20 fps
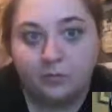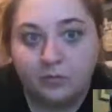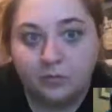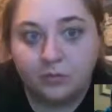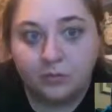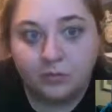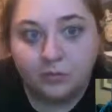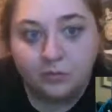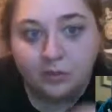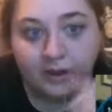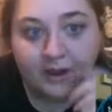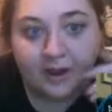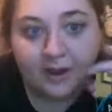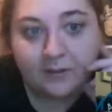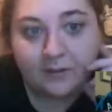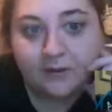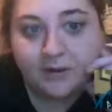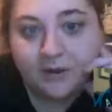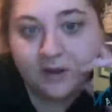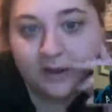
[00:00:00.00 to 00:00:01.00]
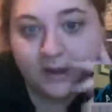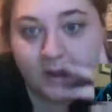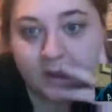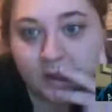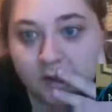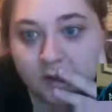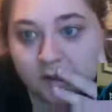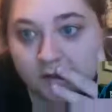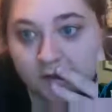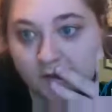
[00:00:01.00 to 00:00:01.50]
But how many
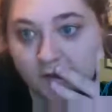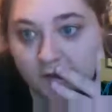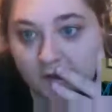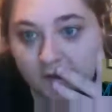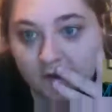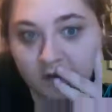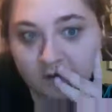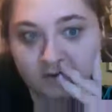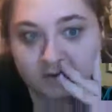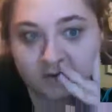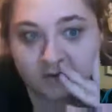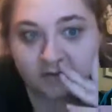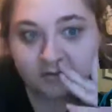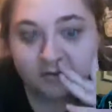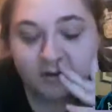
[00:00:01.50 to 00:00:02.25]
to 3